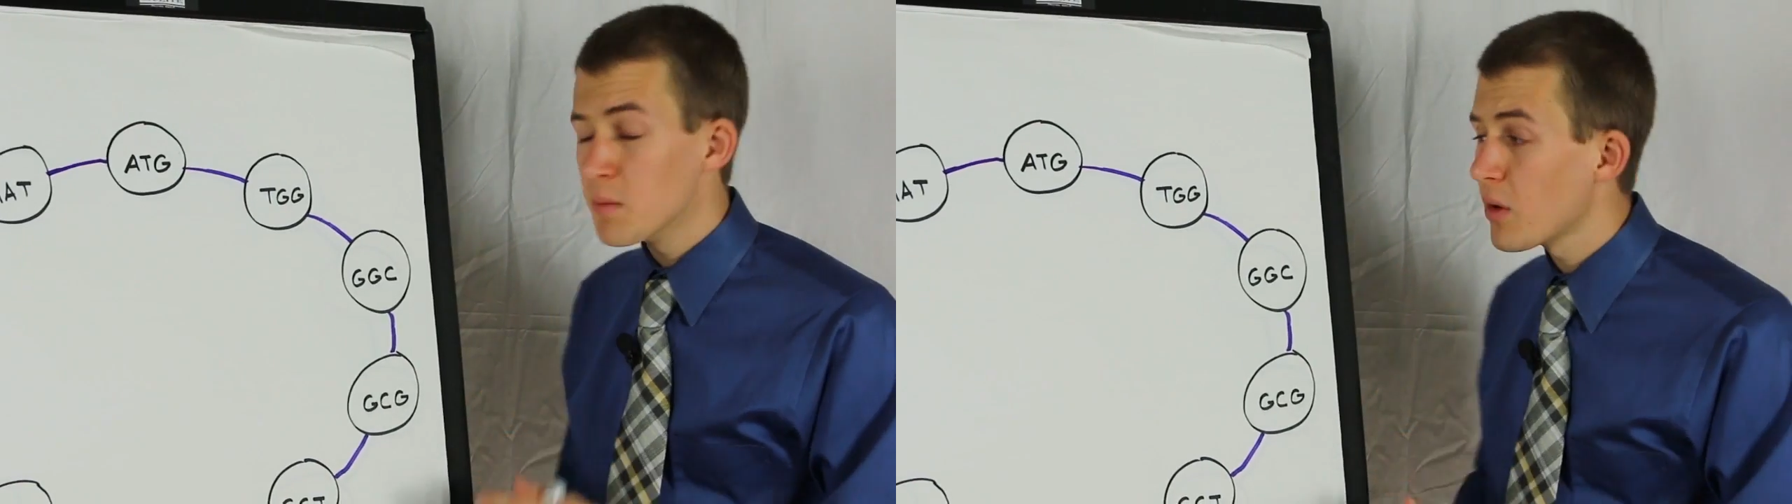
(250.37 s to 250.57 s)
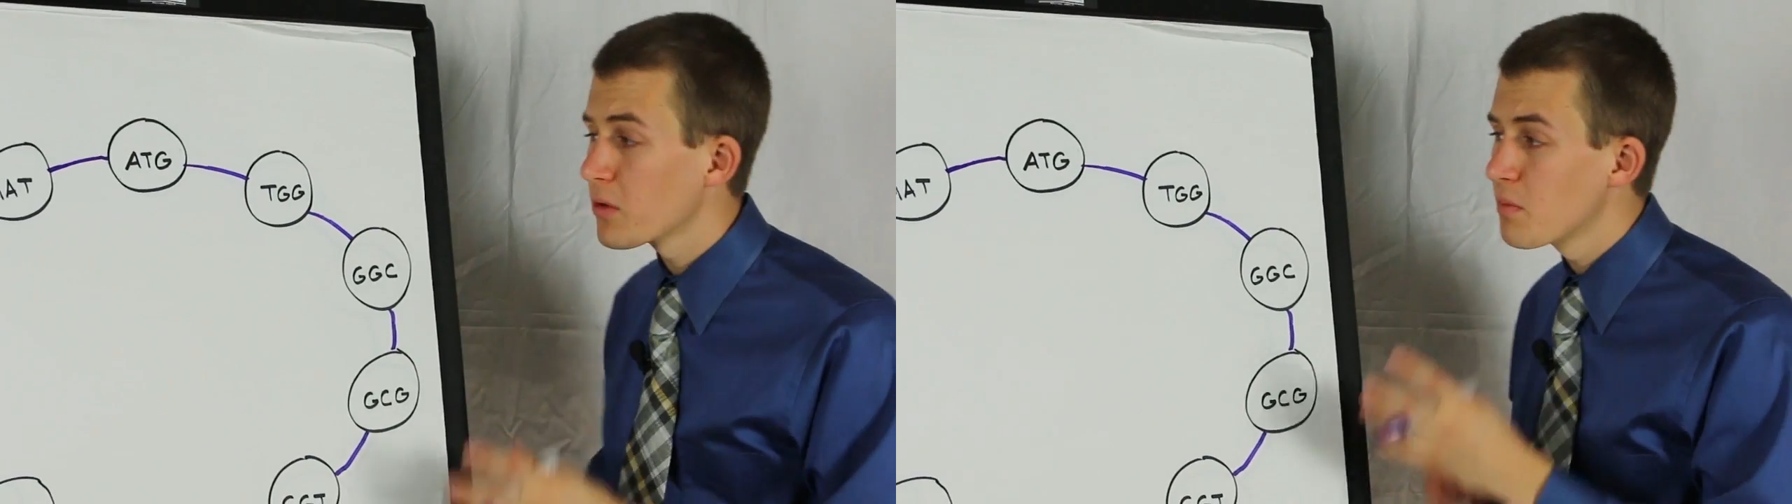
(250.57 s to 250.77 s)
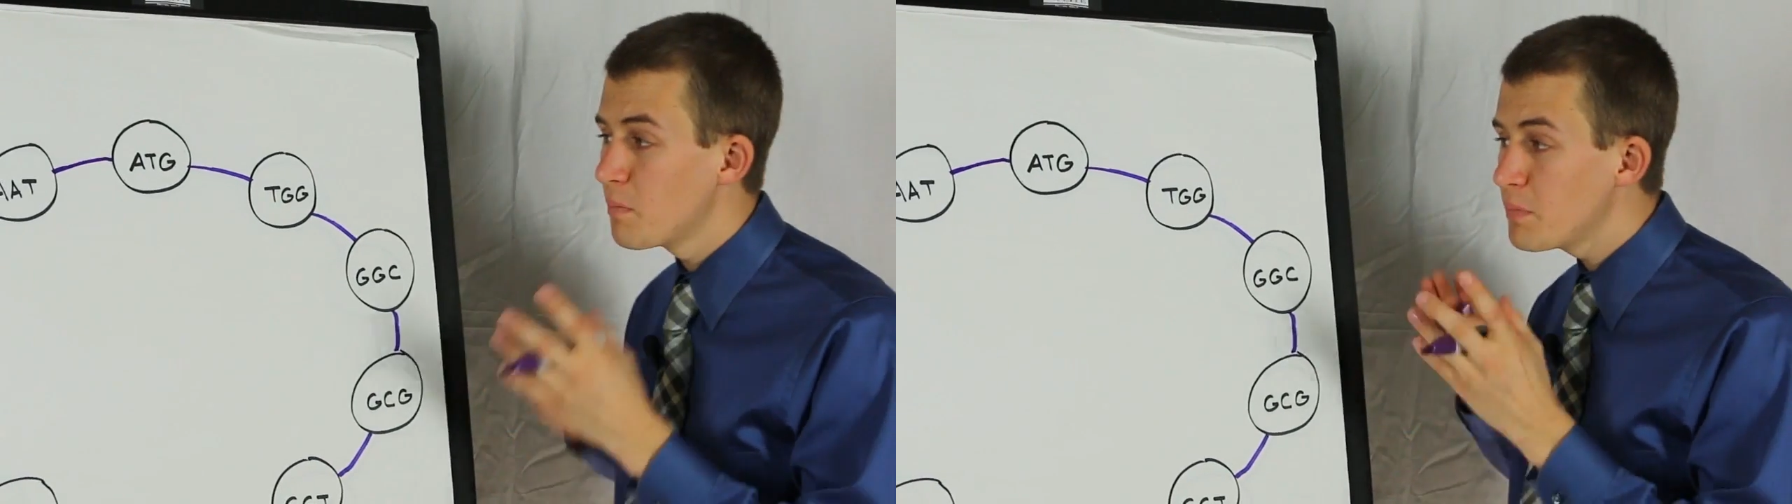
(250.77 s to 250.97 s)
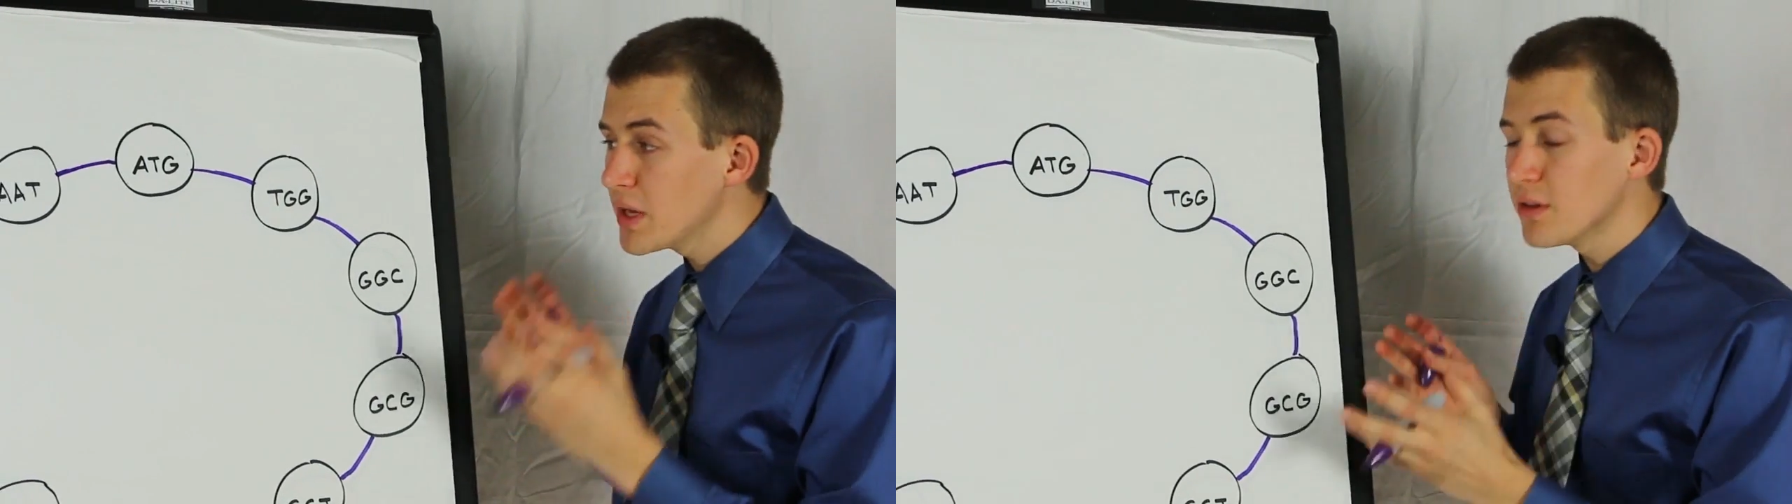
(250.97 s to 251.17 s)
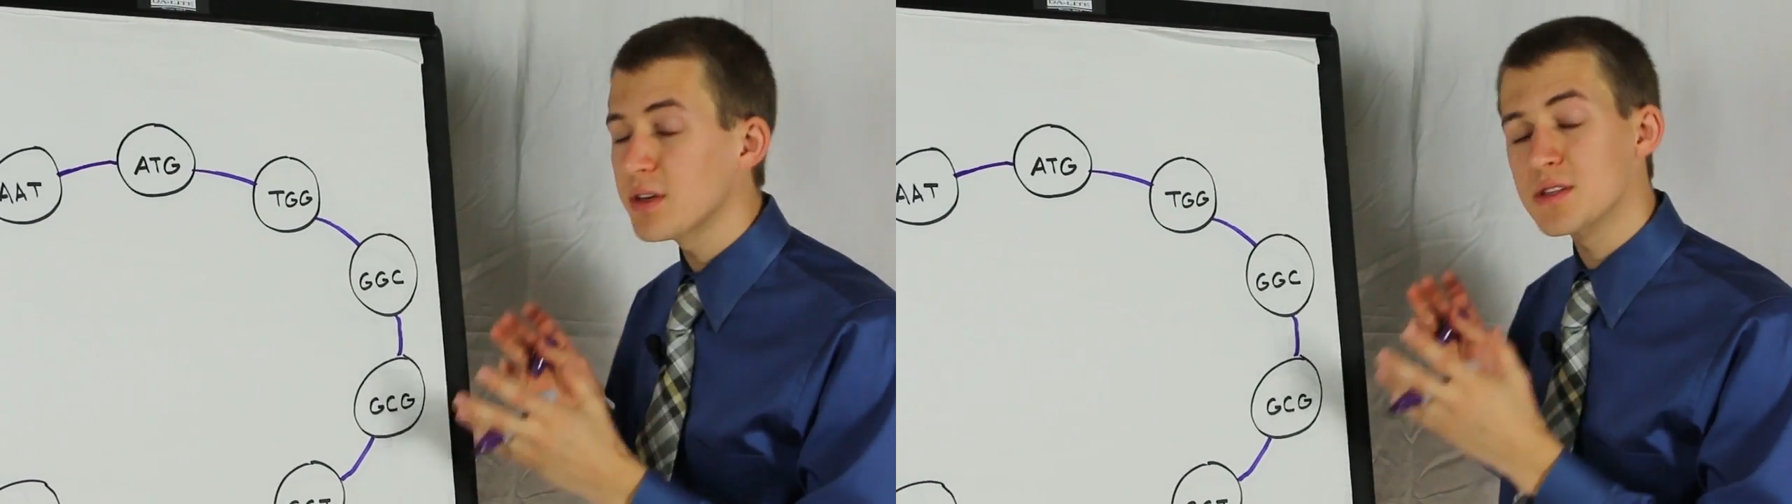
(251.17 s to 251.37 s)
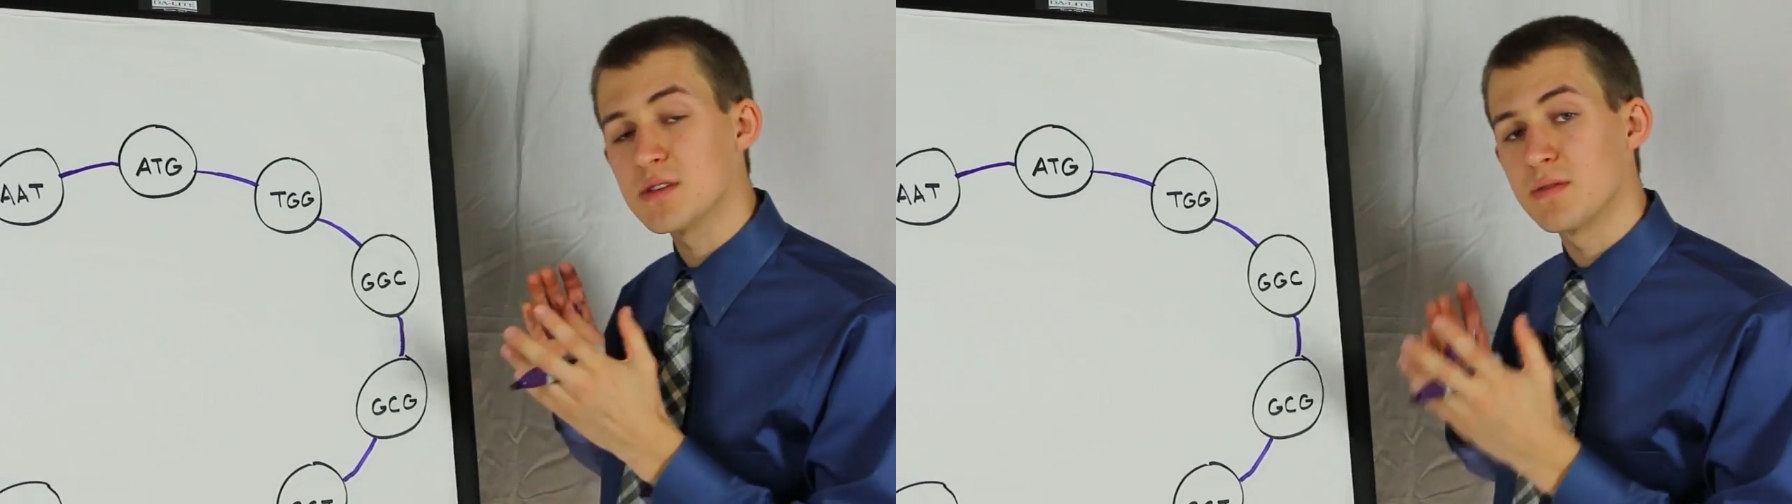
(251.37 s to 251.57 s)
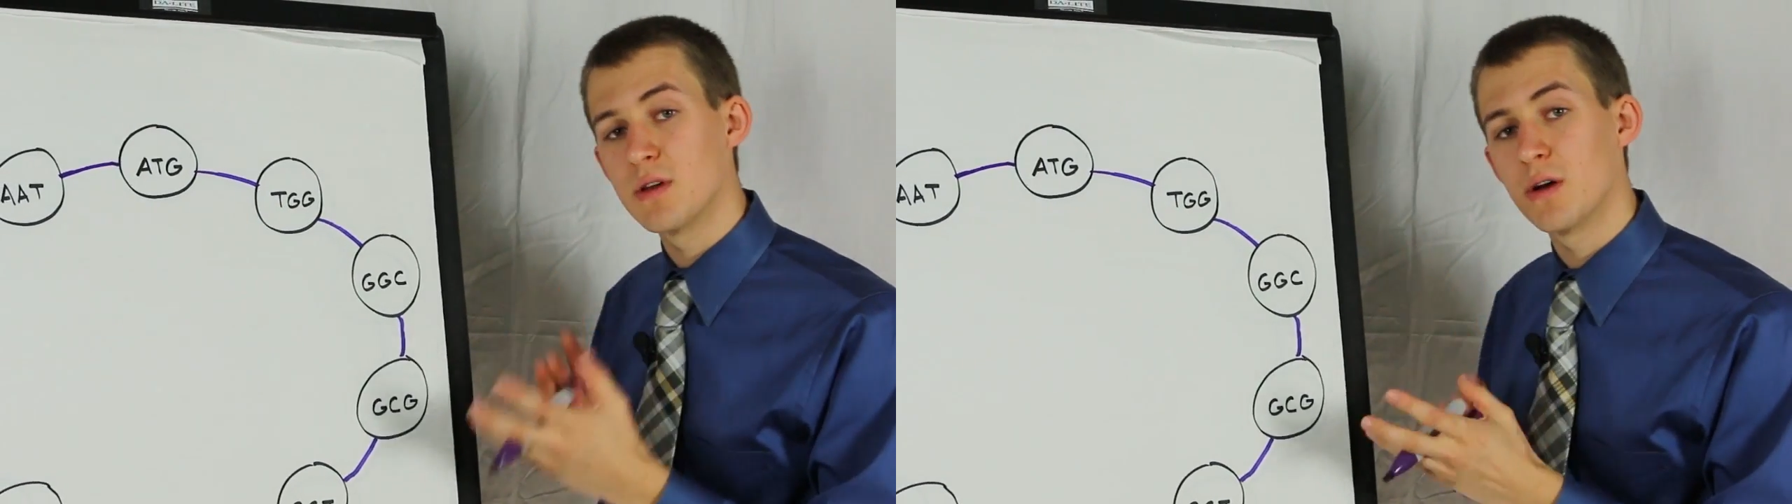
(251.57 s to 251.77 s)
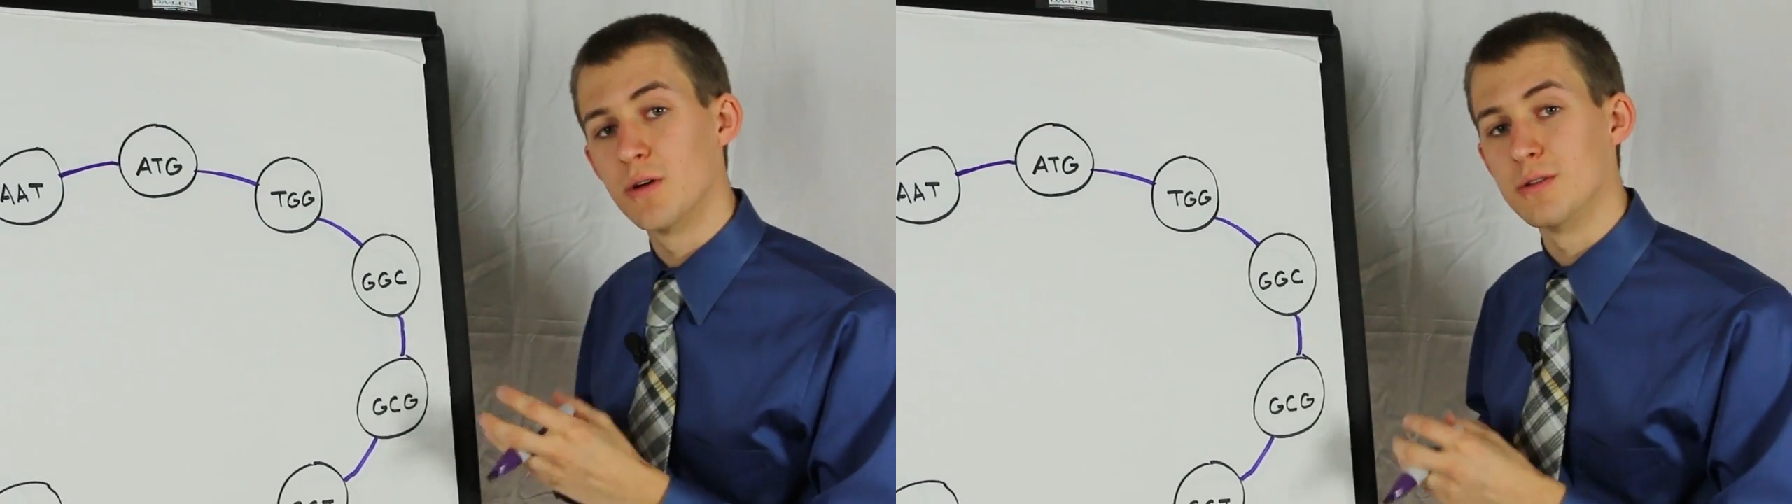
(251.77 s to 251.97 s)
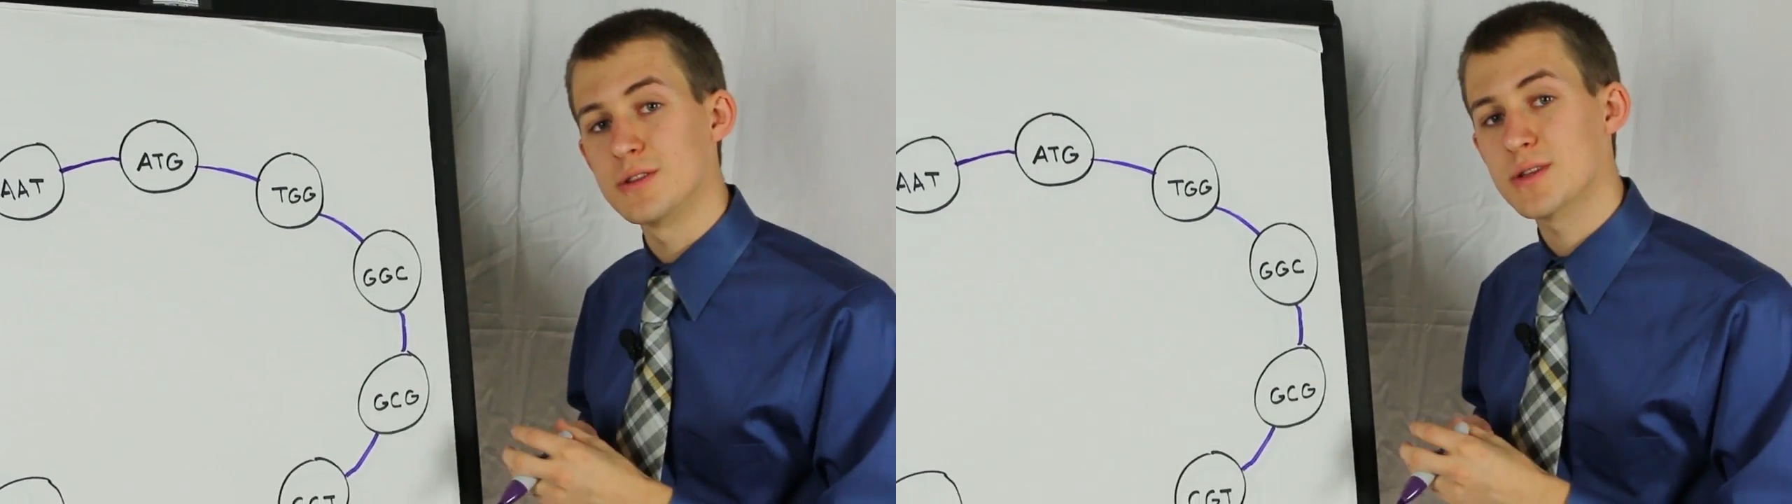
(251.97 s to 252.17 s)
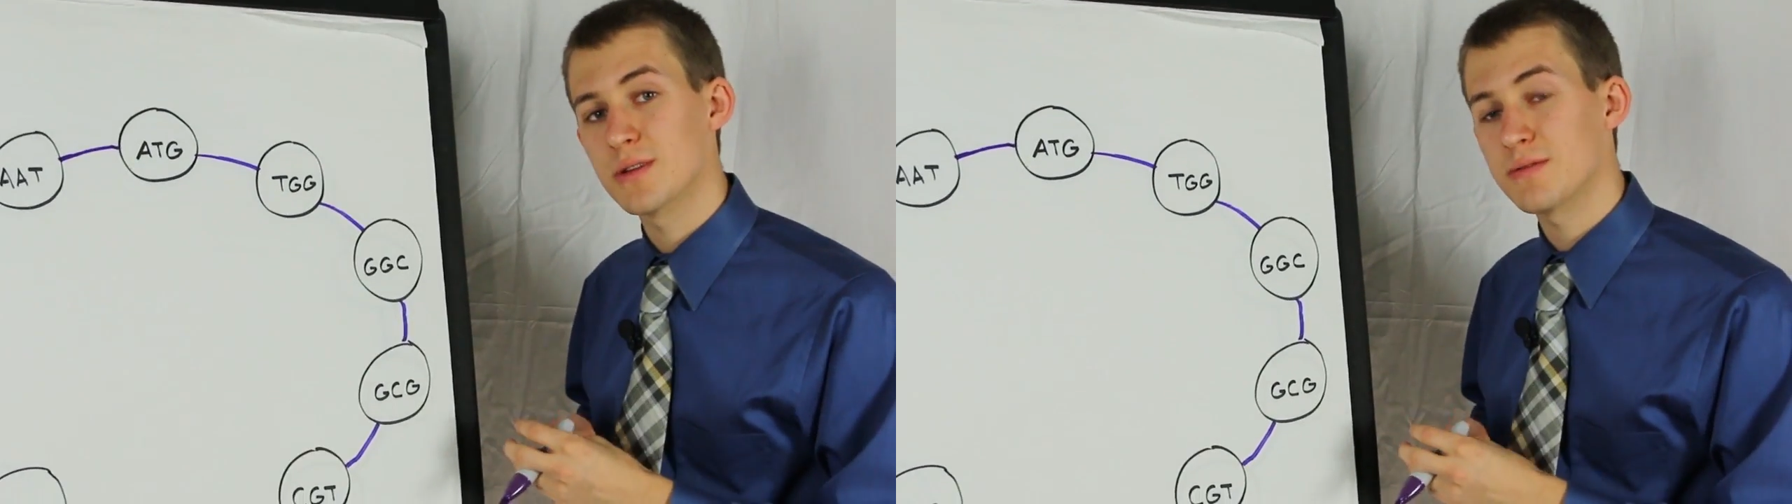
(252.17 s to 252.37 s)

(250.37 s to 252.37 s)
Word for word: But with billions of nodes,